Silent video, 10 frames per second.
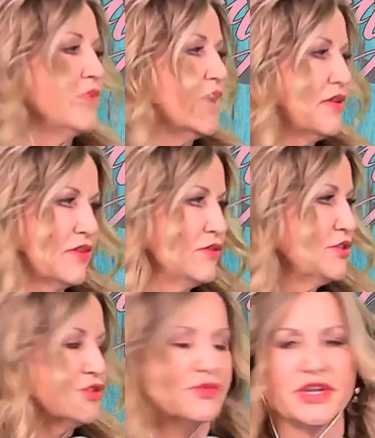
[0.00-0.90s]
I don't know
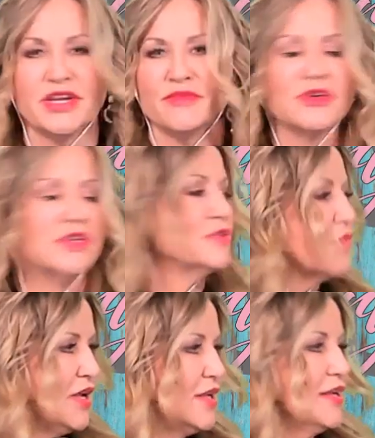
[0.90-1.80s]
what your suite number is,
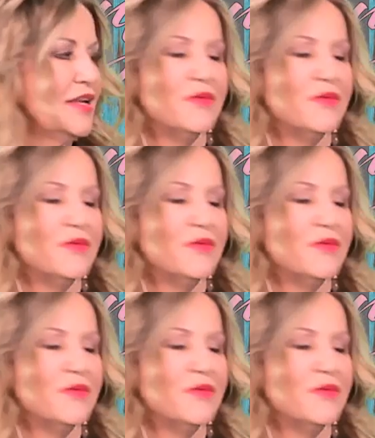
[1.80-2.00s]
but anyway,